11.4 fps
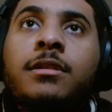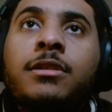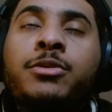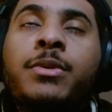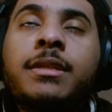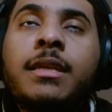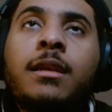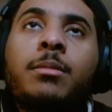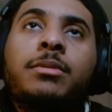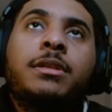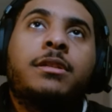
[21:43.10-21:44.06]
So he's at
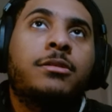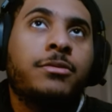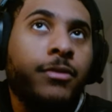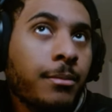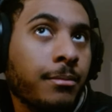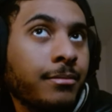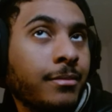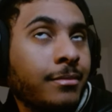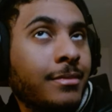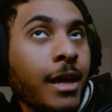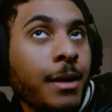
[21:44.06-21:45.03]
double digits from
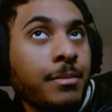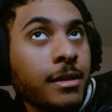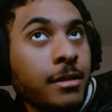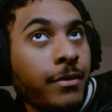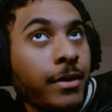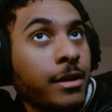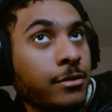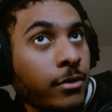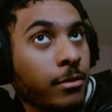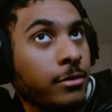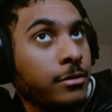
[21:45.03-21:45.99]
type disadvantage
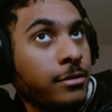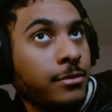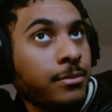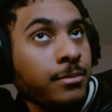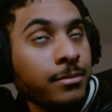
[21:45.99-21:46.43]
normals.